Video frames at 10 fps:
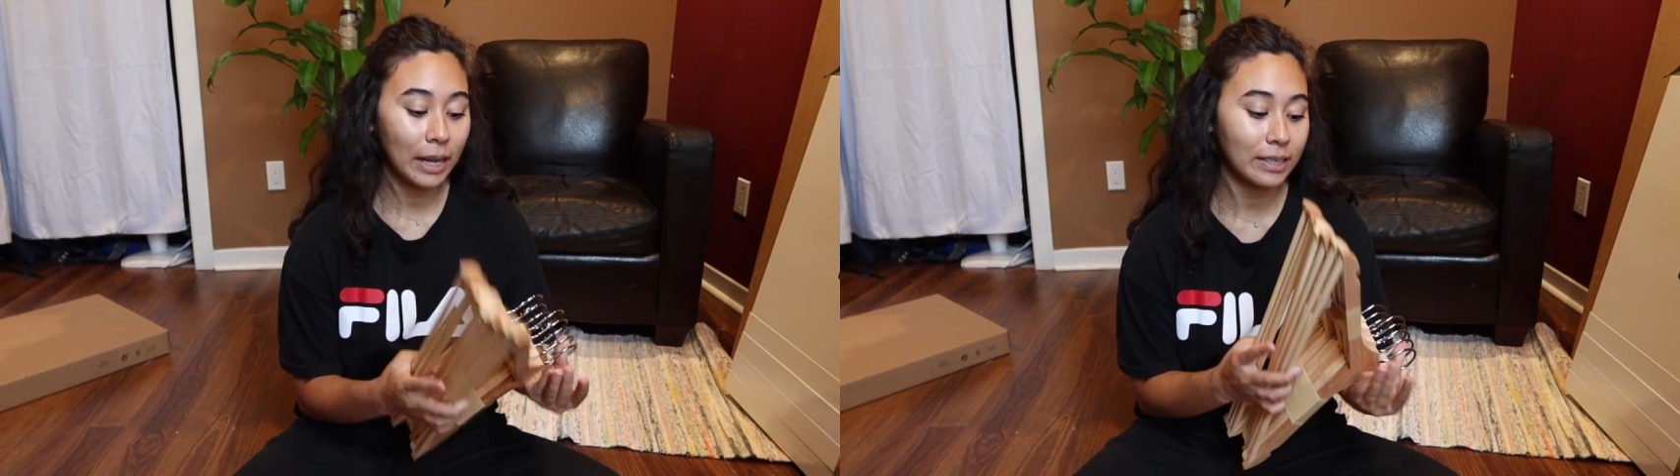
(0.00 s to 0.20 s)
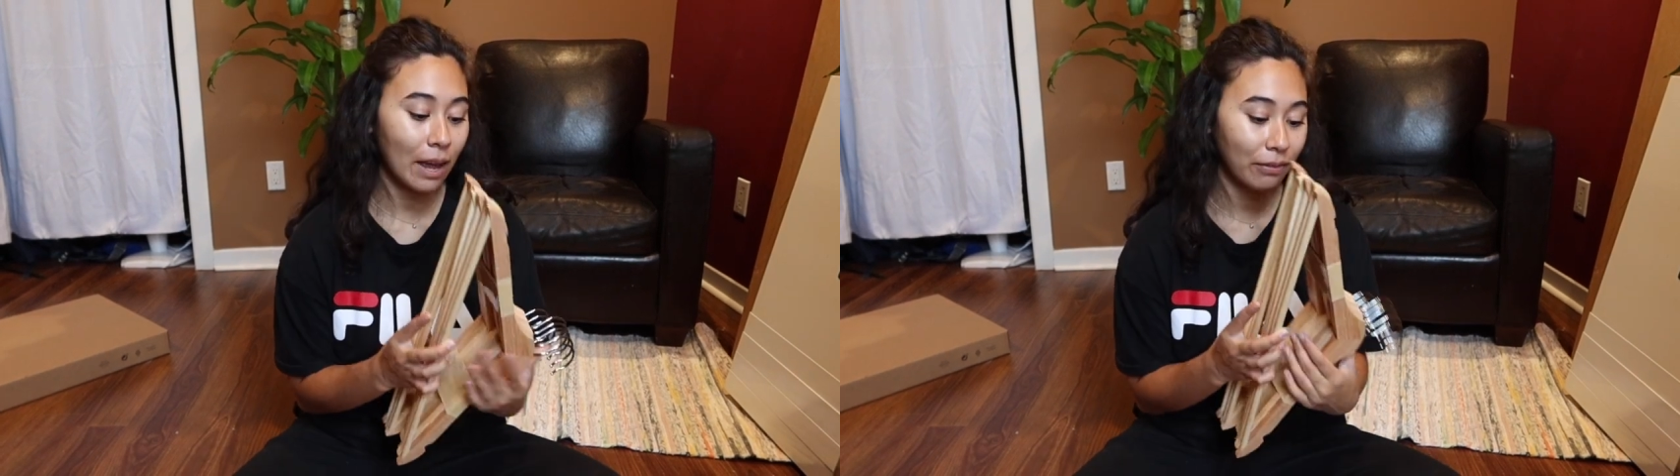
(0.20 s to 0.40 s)

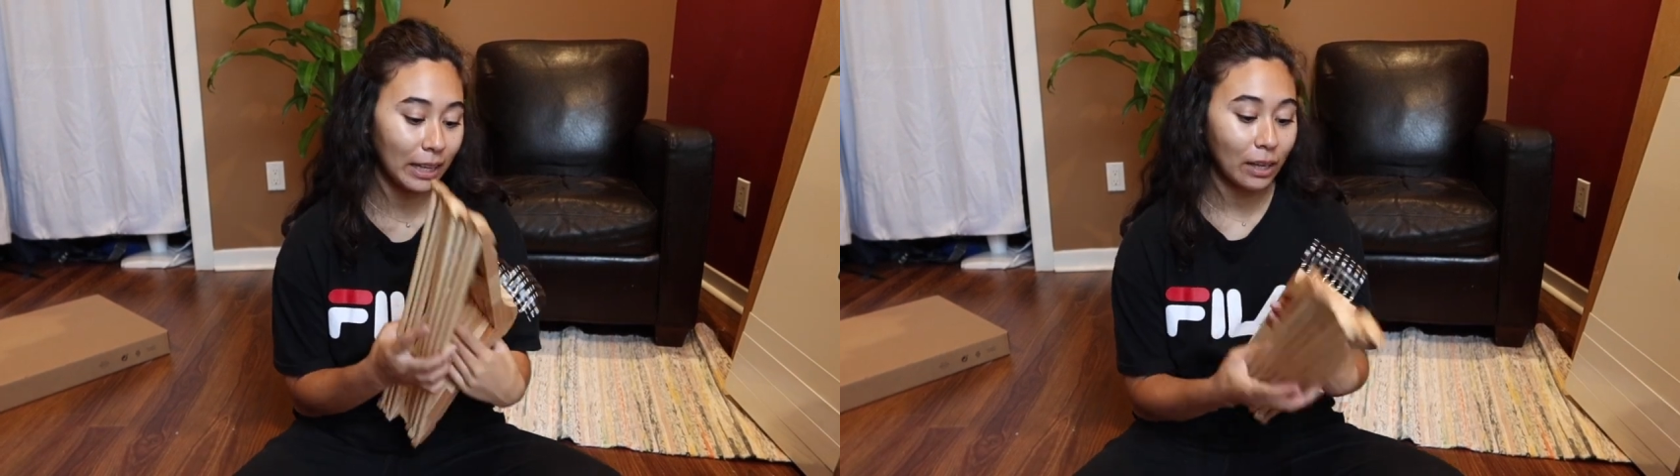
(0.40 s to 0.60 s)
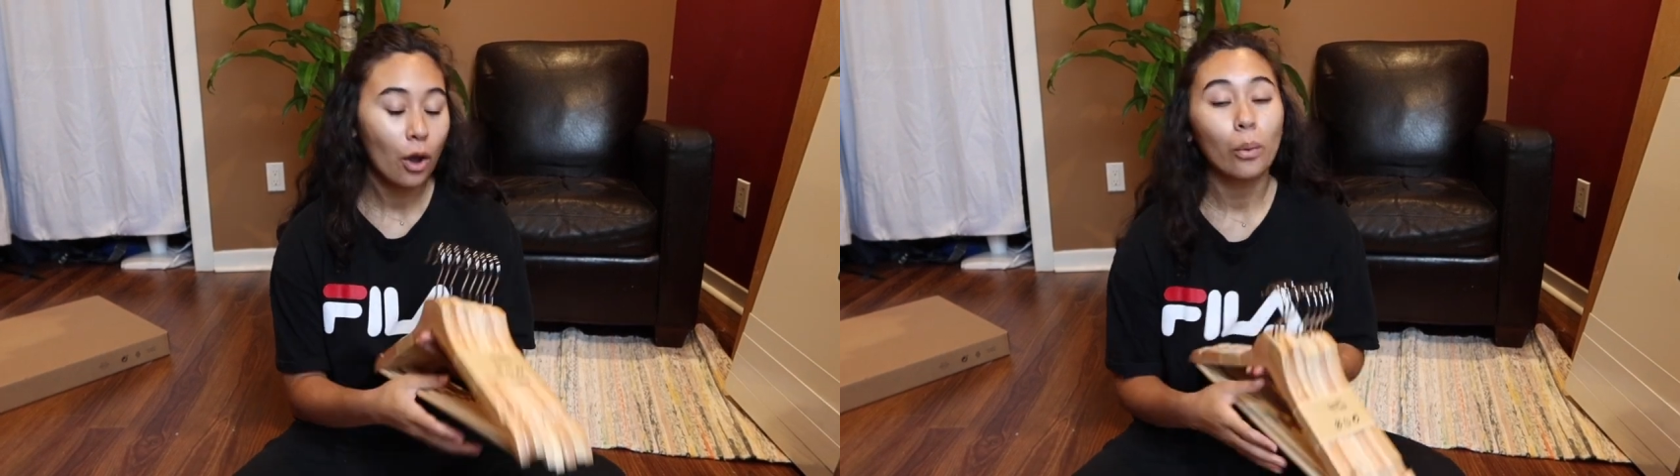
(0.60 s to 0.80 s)
Because I
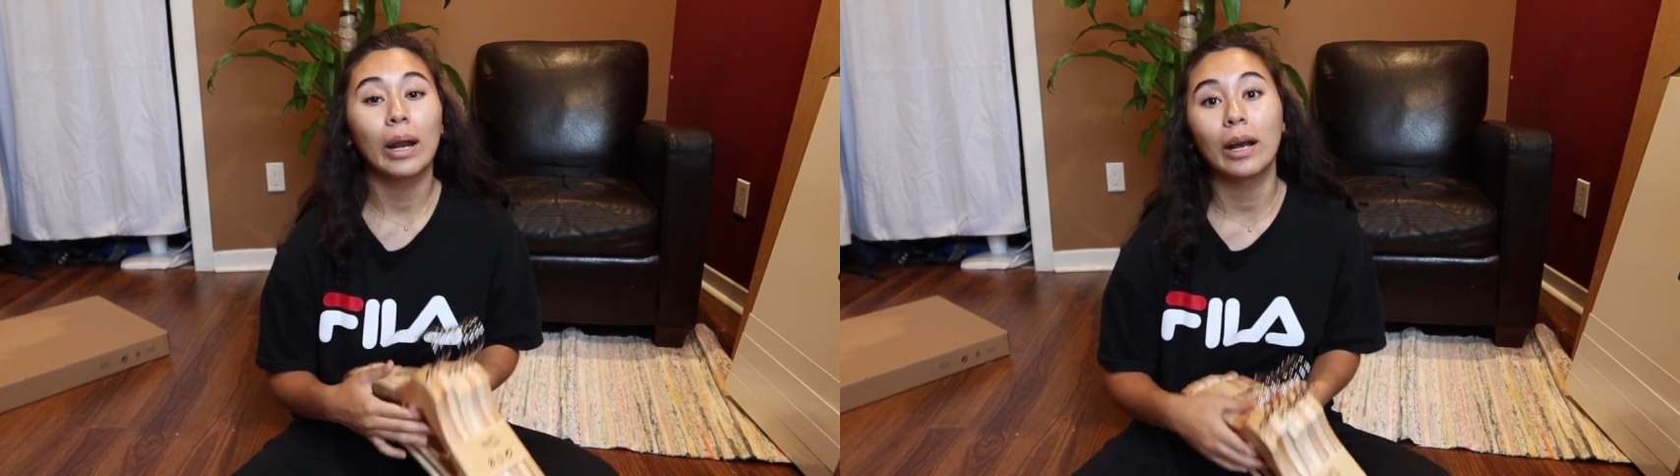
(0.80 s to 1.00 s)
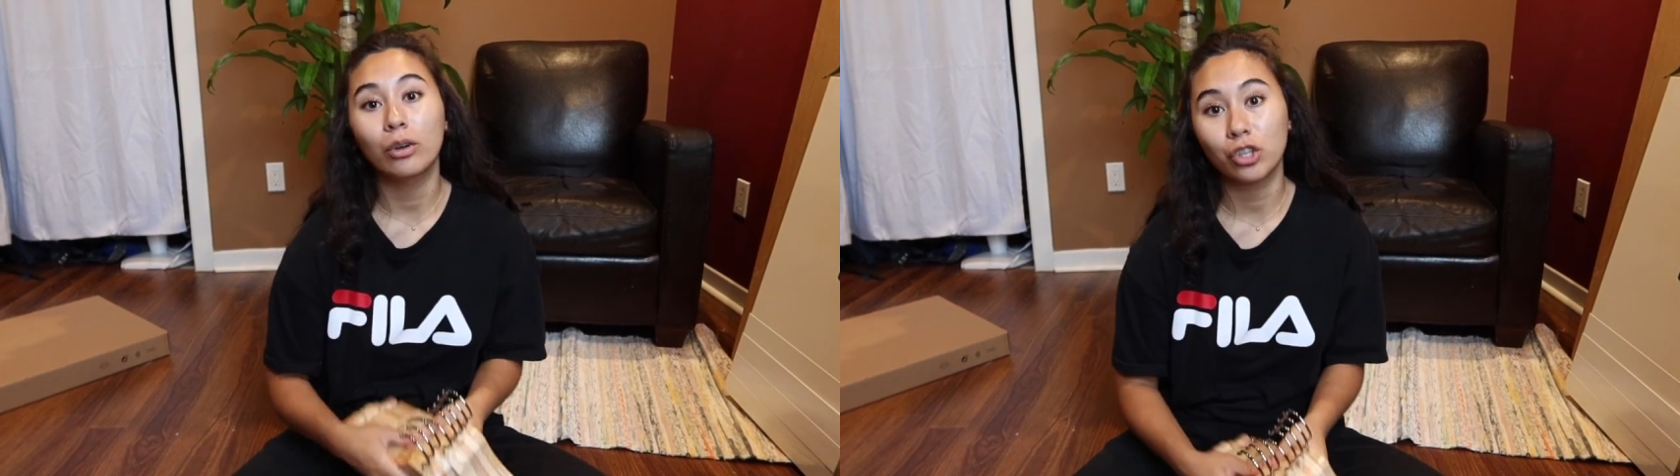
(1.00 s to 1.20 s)
feel like
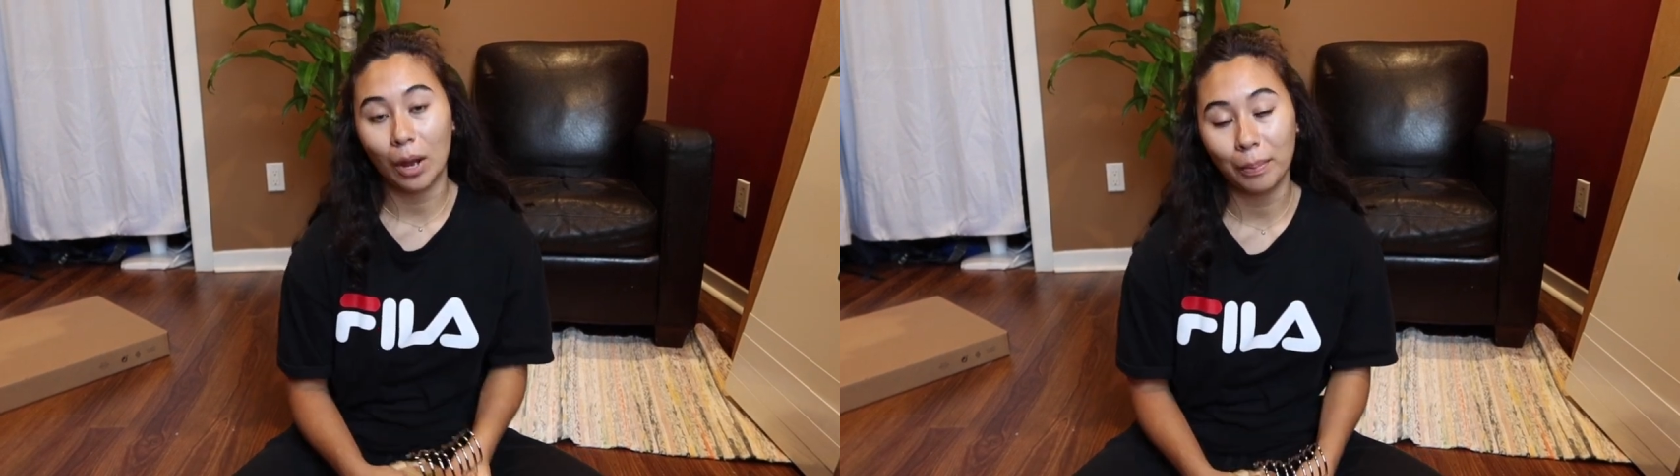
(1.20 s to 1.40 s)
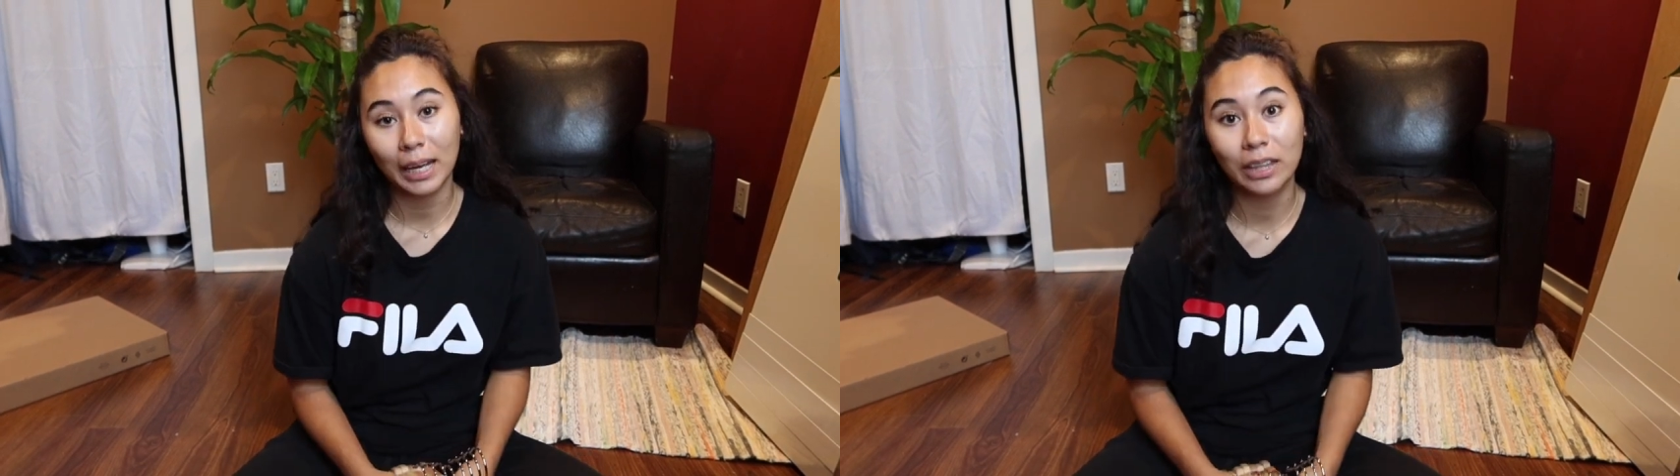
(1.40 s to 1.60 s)
when I go
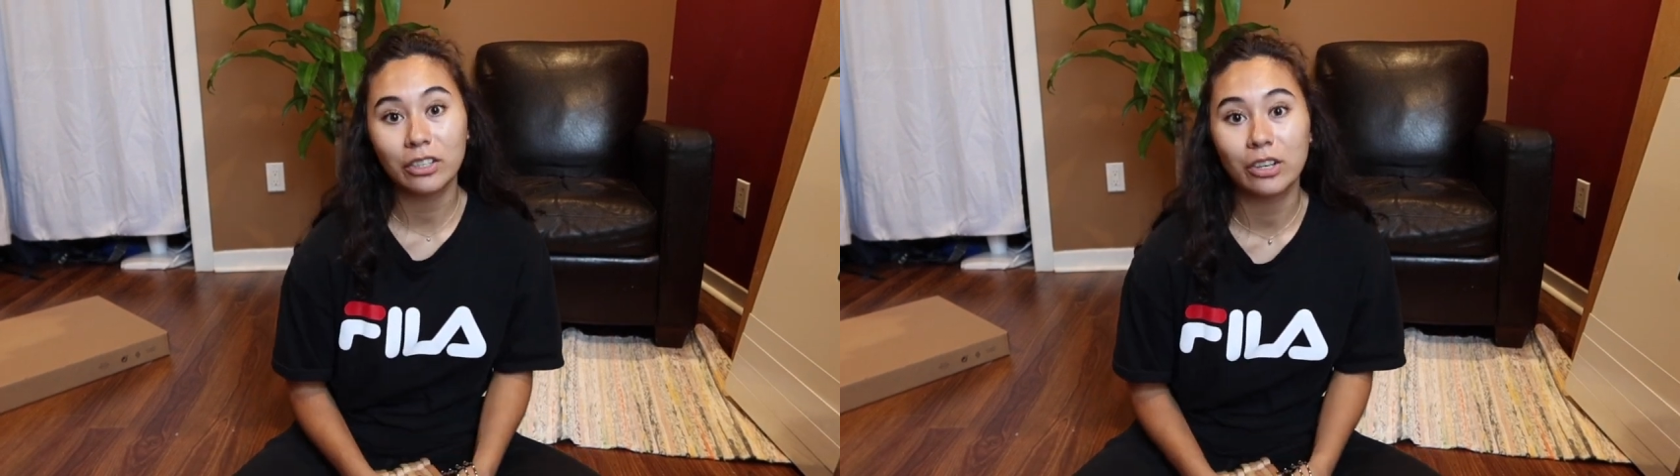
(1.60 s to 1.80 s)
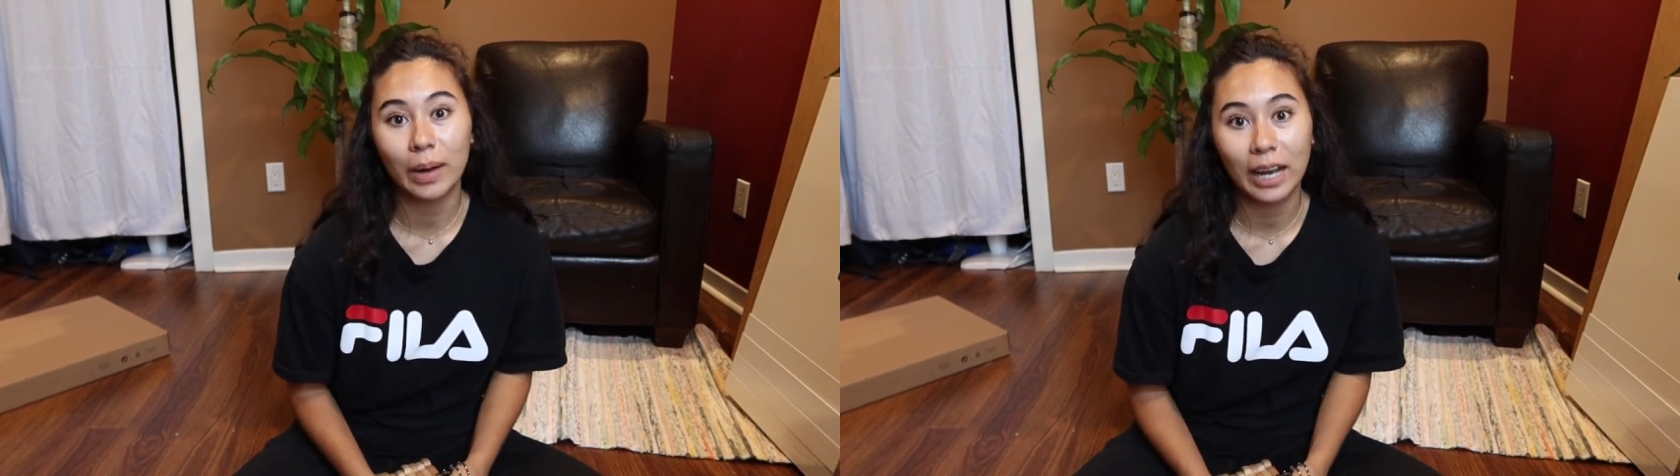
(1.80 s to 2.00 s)
shopping and
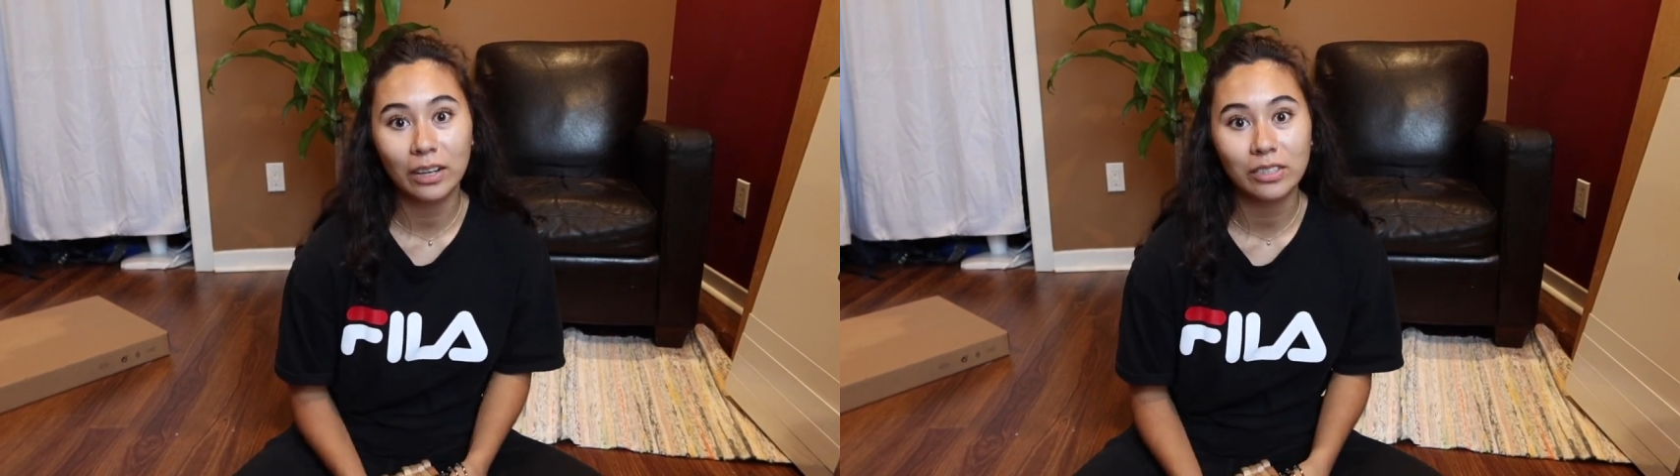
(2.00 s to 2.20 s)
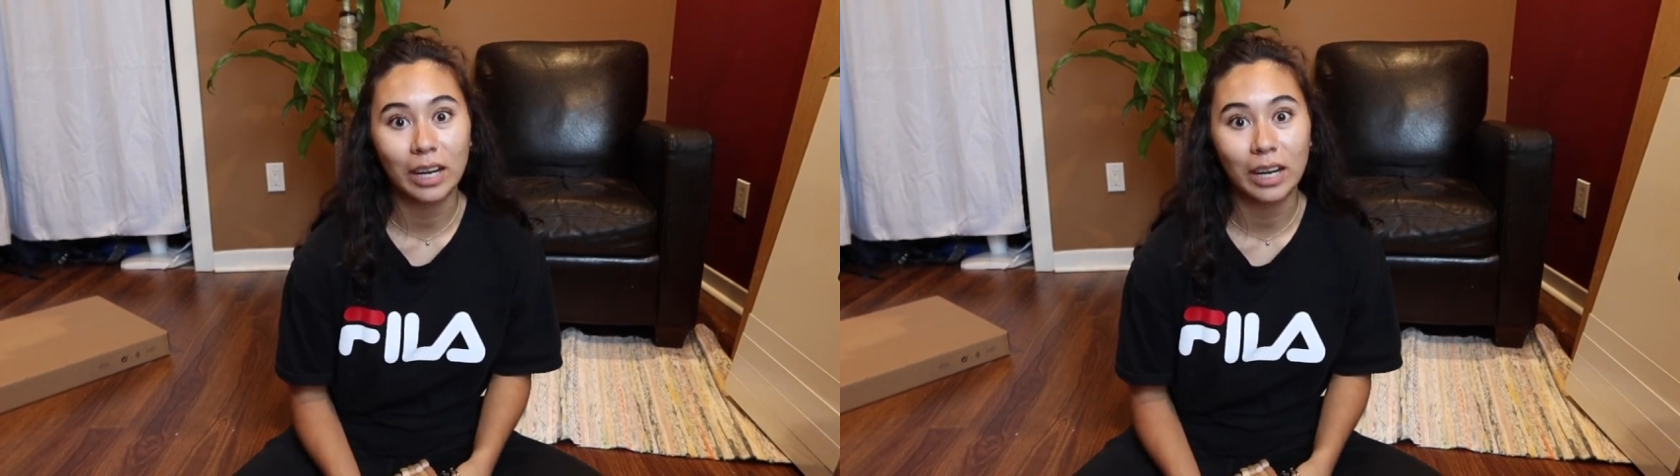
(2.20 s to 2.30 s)
there's no hangers,